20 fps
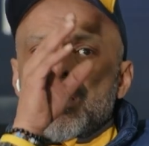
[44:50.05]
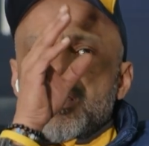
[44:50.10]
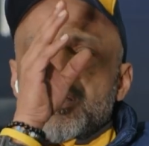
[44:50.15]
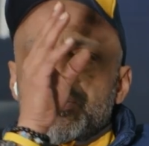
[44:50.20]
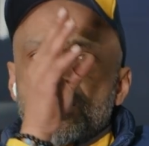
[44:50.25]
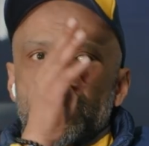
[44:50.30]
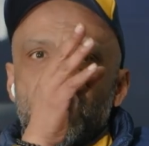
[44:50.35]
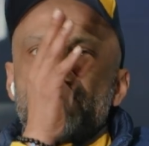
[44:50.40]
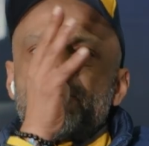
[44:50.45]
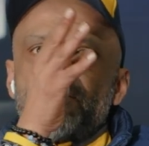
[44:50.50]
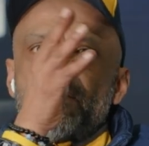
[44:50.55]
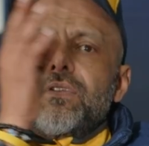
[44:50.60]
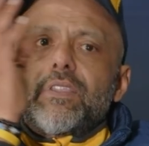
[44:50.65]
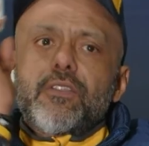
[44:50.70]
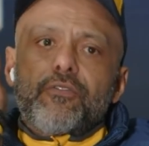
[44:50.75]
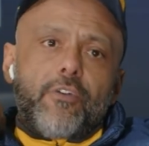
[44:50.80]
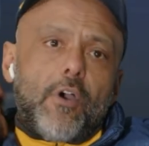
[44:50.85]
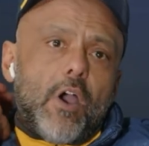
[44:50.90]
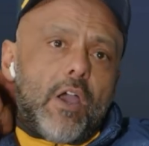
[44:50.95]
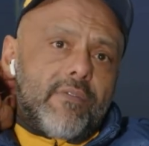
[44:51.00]
So that
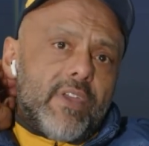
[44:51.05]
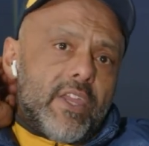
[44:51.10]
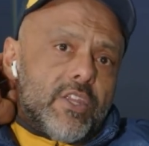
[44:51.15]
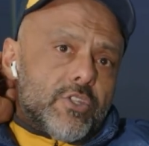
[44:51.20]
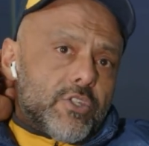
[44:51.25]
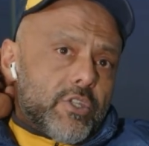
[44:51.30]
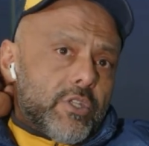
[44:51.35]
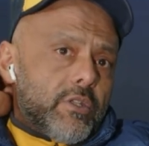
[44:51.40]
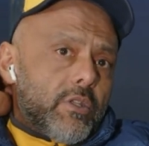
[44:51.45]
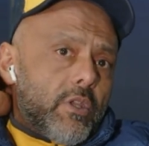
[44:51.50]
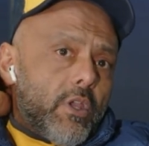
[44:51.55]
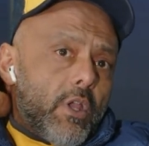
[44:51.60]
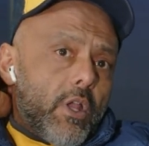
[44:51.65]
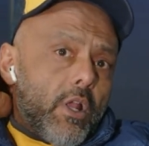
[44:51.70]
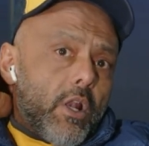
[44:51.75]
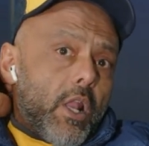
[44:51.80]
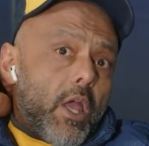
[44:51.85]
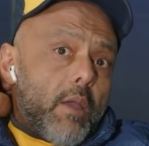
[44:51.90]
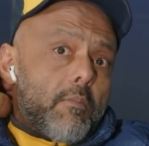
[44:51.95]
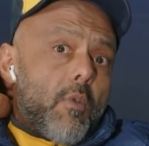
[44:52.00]
55 engine,
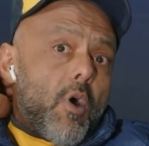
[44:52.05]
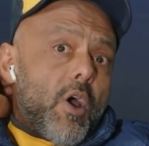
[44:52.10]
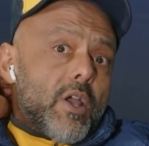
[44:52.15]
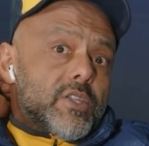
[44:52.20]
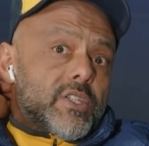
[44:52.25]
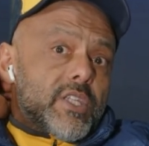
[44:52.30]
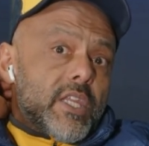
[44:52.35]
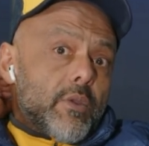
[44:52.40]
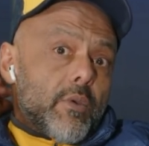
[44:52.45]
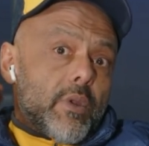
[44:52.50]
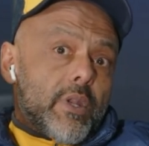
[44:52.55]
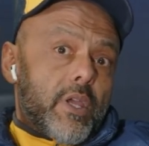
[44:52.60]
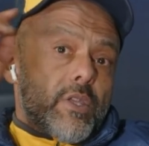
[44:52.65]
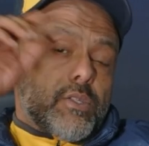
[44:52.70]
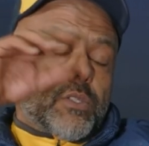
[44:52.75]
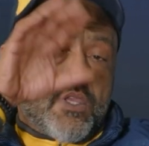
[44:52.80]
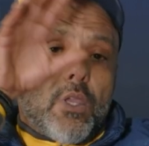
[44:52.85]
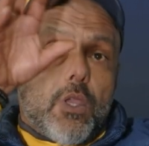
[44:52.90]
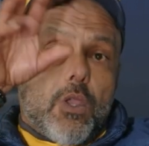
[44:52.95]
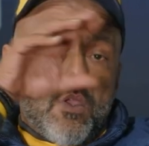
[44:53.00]
anyone
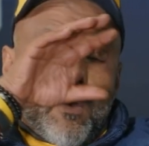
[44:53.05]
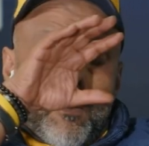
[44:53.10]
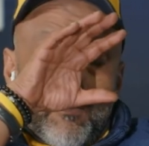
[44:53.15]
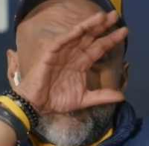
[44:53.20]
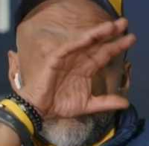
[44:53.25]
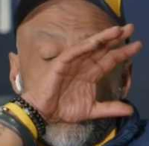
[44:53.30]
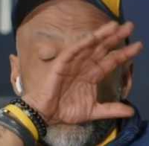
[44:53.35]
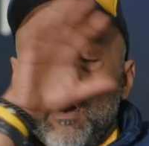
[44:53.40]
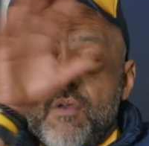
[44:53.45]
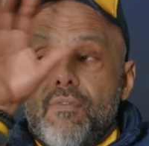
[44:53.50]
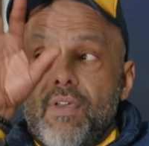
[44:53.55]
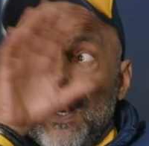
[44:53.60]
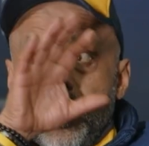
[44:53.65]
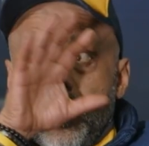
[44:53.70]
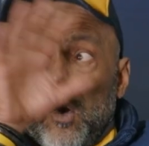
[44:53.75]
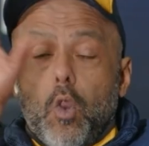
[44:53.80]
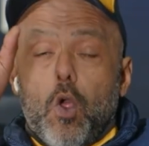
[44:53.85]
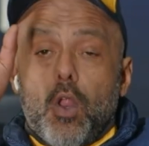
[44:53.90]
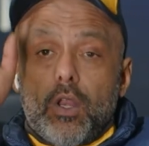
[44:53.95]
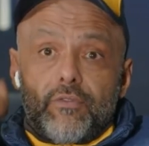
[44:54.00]
knows, I've had a
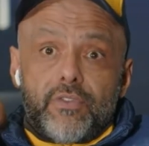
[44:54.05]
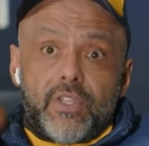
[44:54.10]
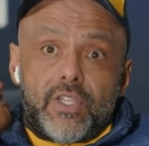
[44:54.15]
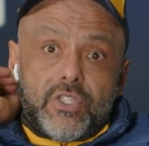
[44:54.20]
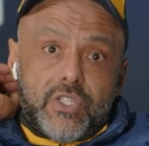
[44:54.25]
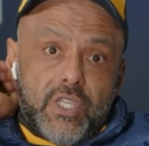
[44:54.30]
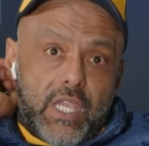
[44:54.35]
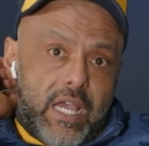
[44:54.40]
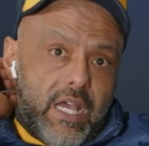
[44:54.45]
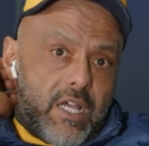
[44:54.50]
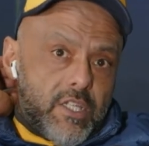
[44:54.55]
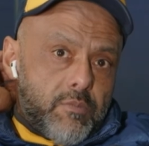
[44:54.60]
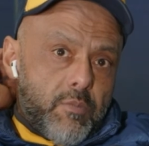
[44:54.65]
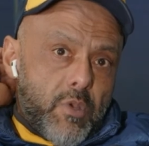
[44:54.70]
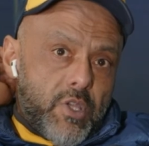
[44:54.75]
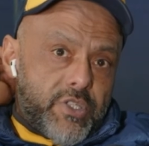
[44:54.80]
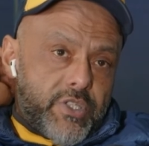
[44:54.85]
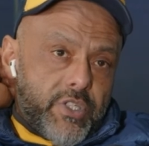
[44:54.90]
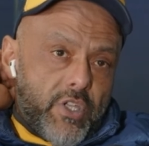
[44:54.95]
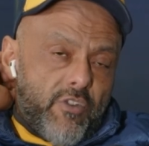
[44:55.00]
lot of these cars
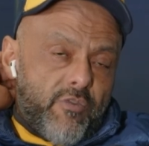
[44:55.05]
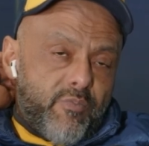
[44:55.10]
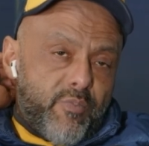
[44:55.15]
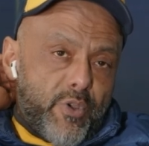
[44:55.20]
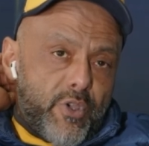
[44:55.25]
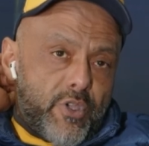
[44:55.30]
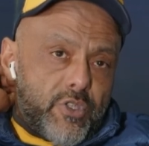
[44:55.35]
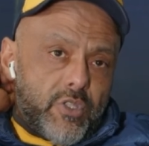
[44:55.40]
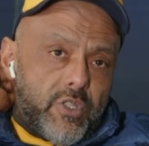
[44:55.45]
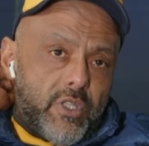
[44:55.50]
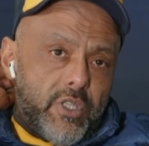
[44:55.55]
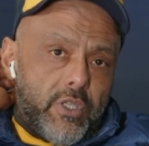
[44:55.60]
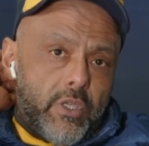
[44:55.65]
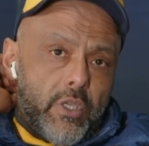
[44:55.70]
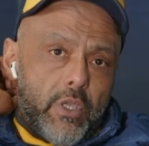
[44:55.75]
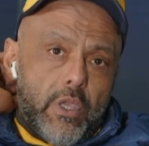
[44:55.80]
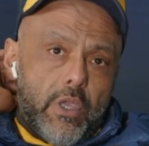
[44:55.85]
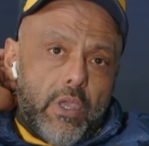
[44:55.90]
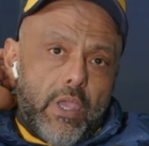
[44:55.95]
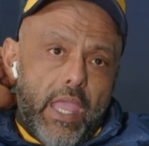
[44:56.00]
myself personally,
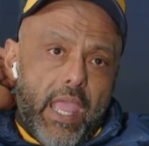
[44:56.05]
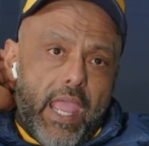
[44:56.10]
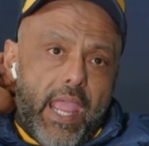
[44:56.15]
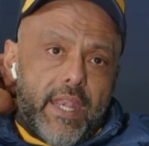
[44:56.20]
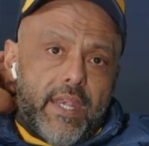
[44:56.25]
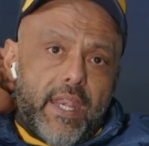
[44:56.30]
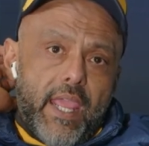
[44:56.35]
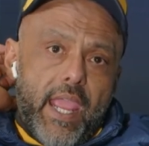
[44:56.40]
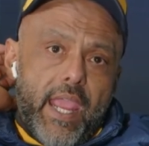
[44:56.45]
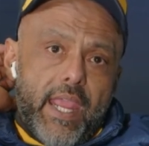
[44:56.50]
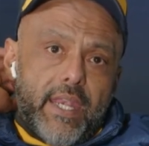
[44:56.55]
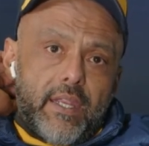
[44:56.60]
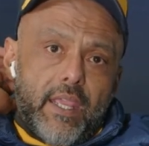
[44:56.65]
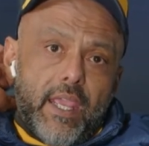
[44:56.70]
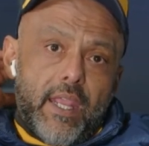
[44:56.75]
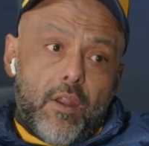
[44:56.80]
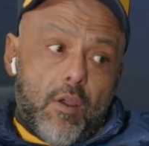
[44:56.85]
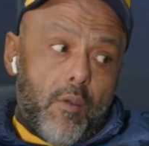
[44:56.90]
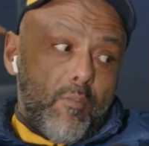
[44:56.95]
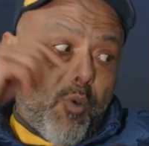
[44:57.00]

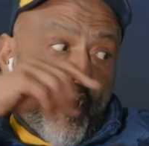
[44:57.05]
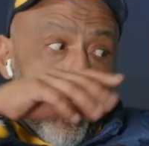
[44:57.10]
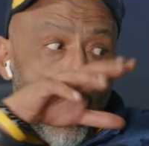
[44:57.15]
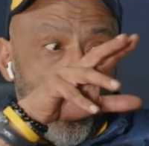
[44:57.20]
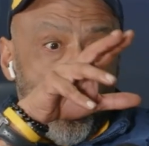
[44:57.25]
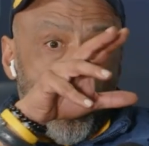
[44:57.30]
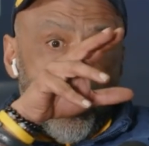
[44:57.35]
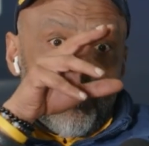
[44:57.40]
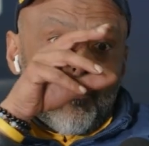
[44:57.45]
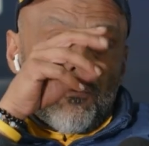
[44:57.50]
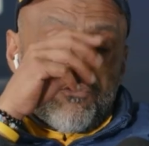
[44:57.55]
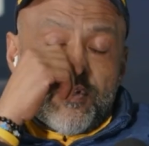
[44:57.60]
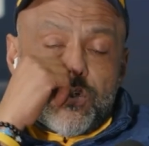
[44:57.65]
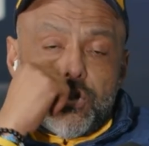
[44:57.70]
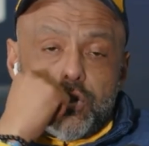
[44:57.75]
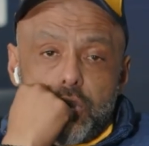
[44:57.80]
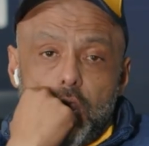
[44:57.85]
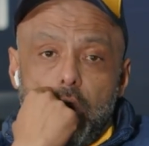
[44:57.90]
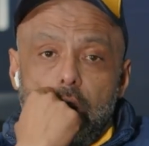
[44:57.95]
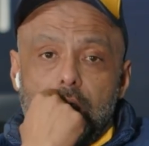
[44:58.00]
and I buy a lot for
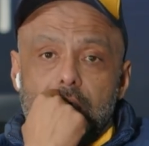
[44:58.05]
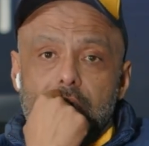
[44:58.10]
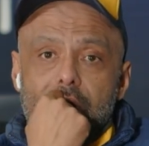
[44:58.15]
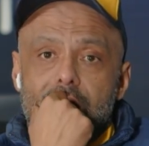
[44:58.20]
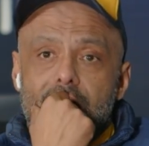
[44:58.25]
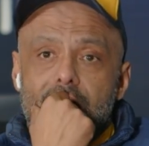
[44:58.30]
stock.